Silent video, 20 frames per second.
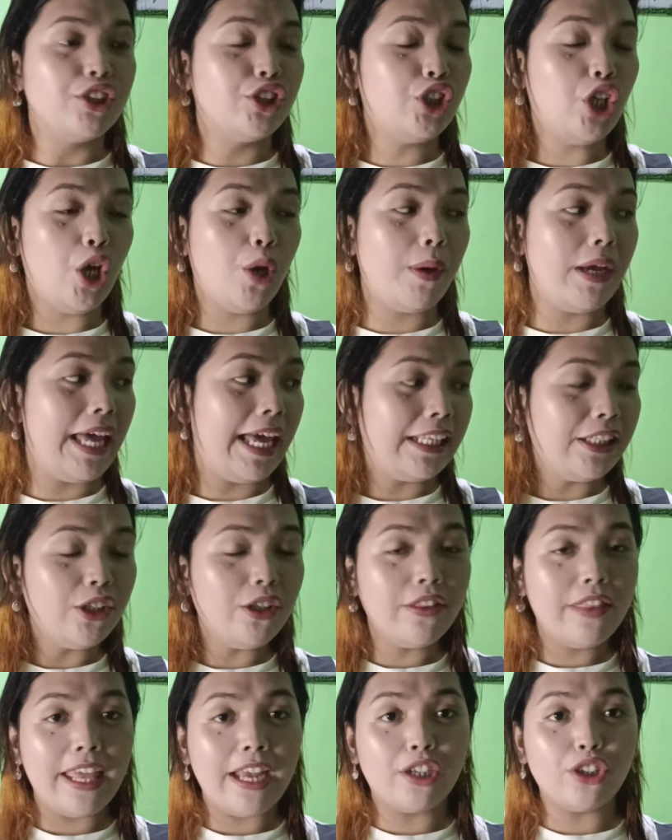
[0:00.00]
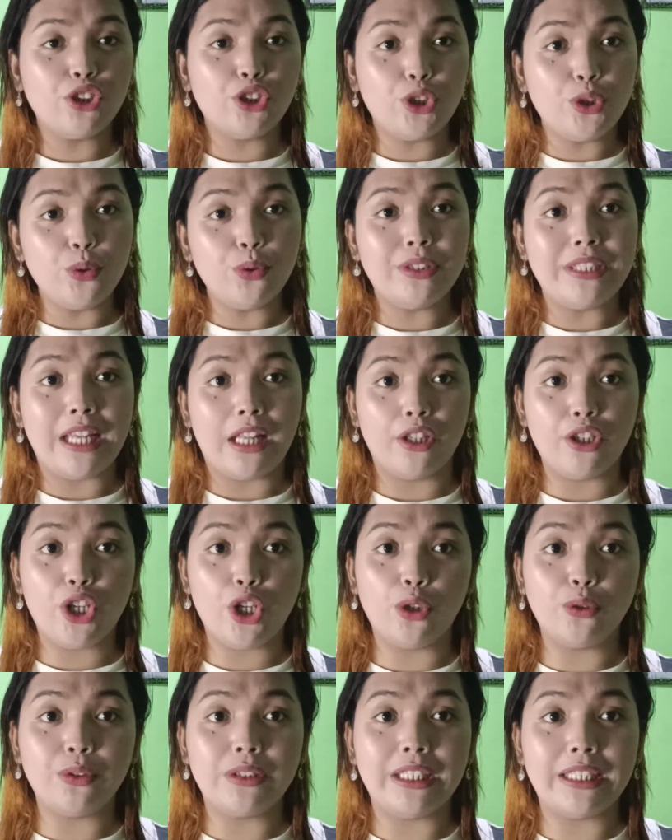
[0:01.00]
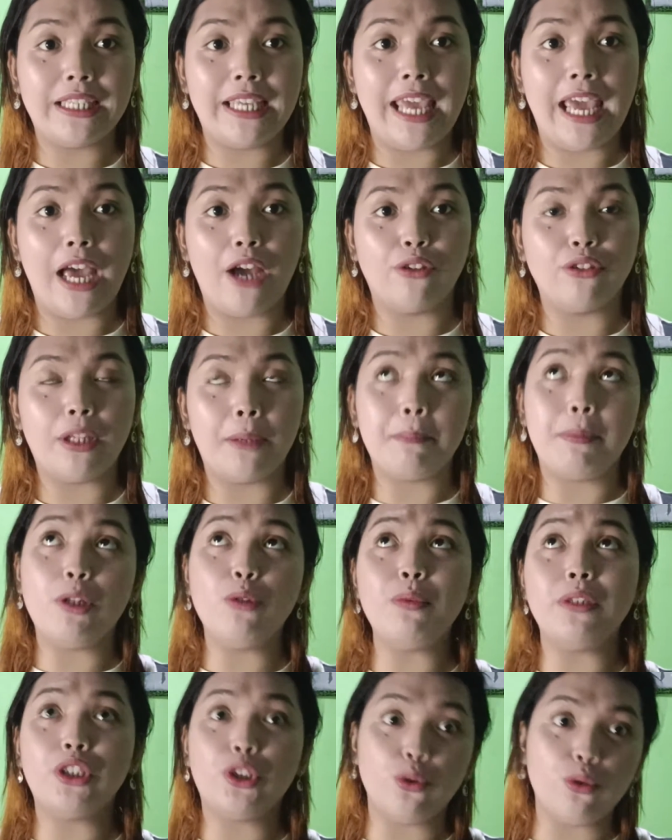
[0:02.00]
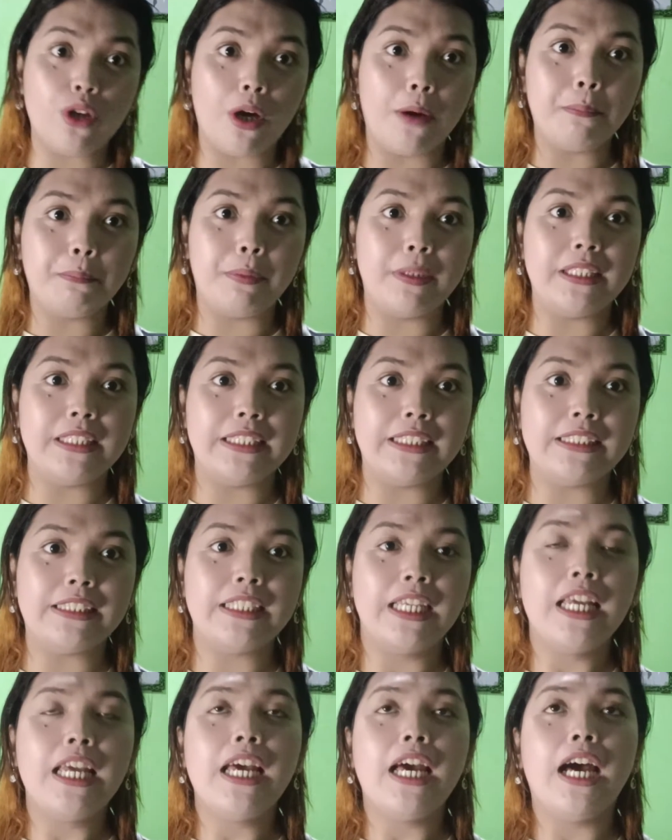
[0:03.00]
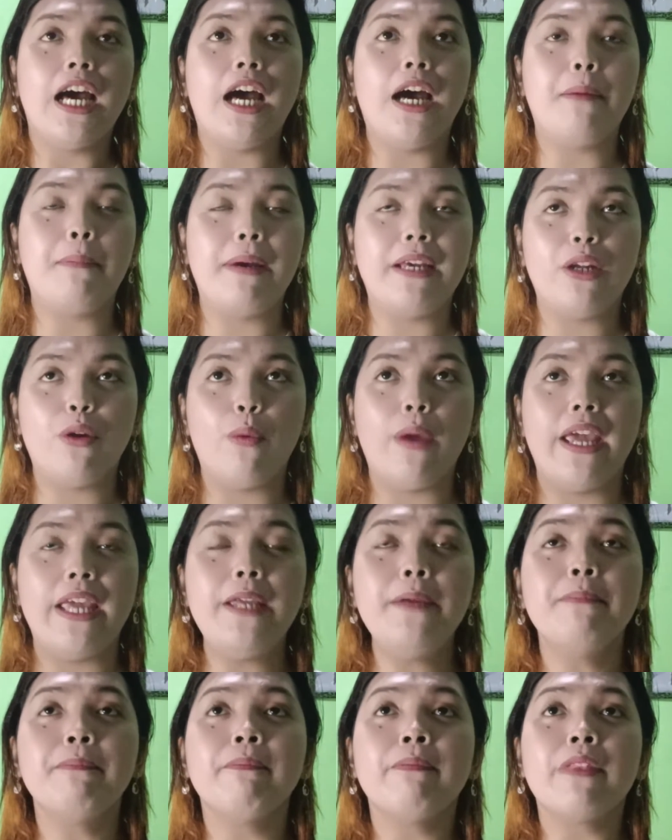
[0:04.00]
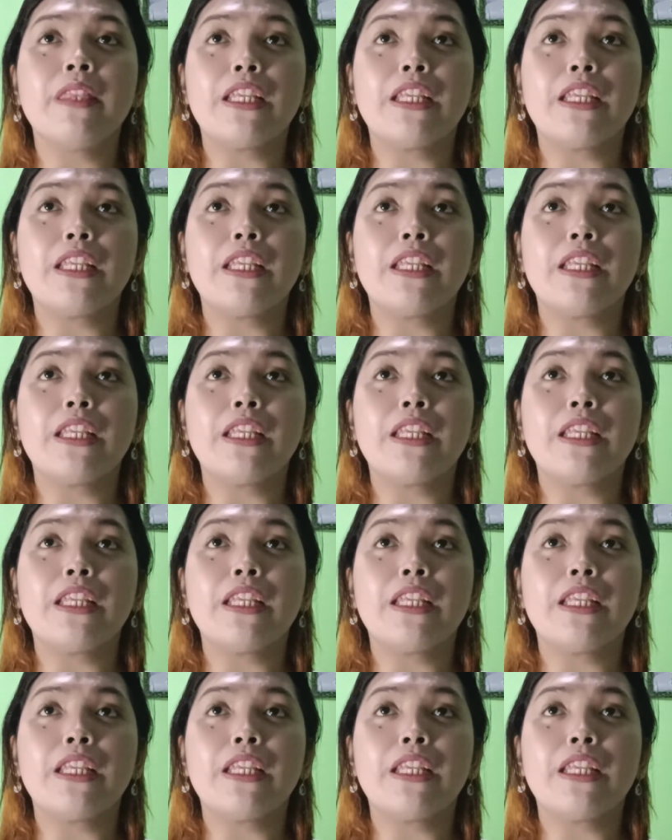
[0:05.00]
So I handle their 2 telcos account. I've been with 2 companies, by the way.